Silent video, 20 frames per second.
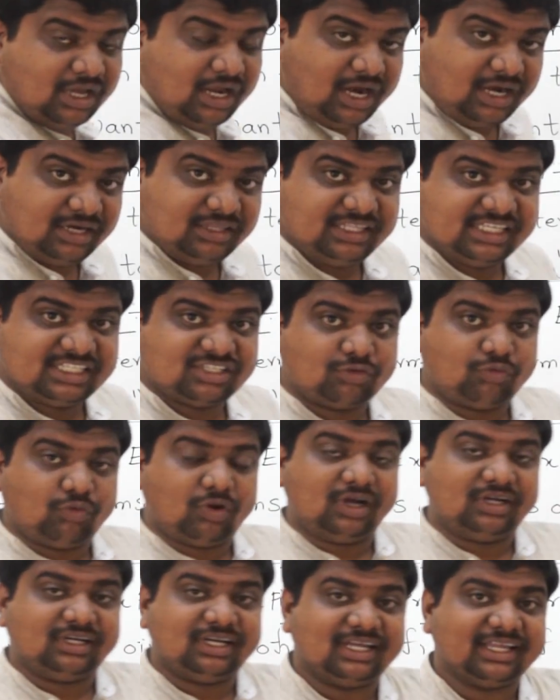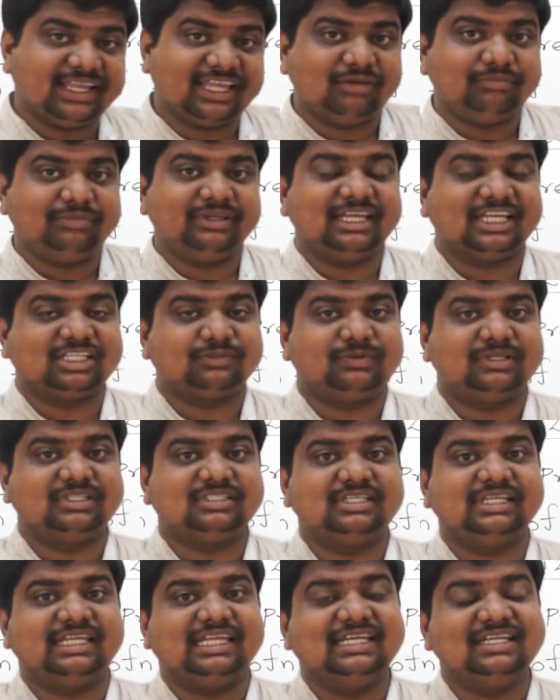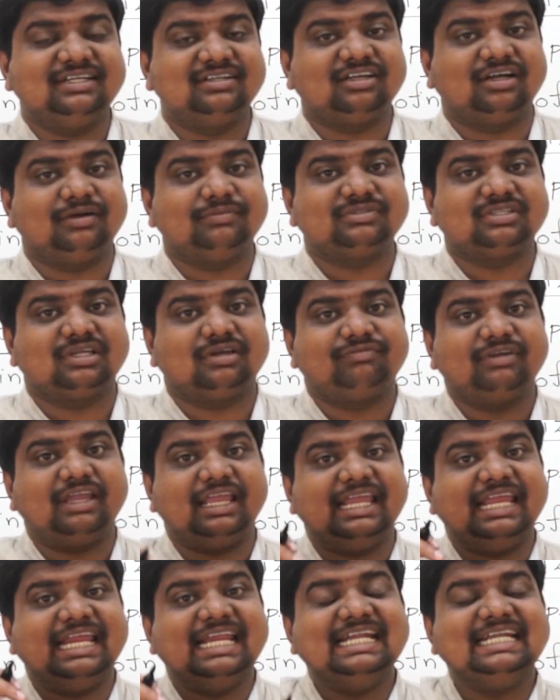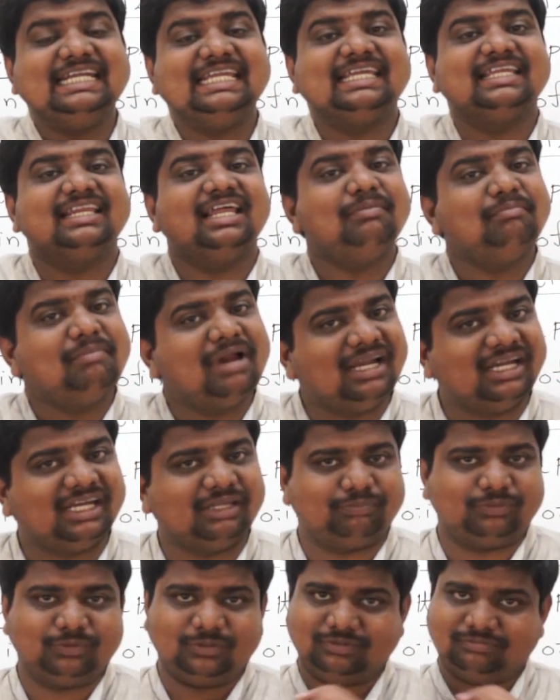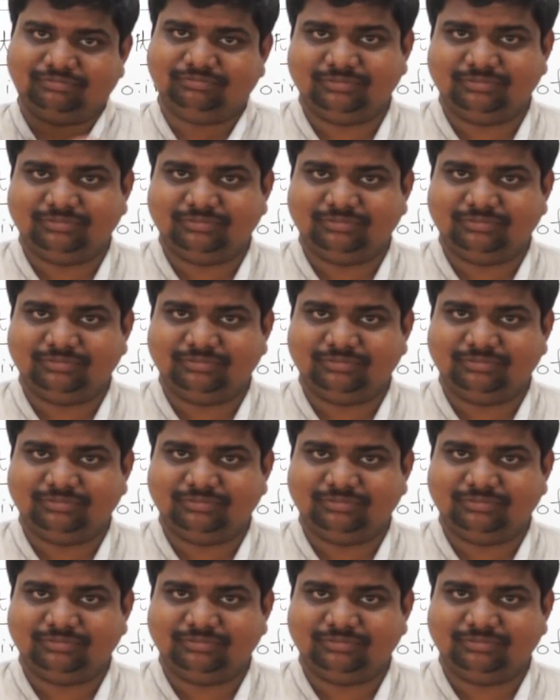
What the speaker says: and this quanta can be expressed in terms of an integral multiple.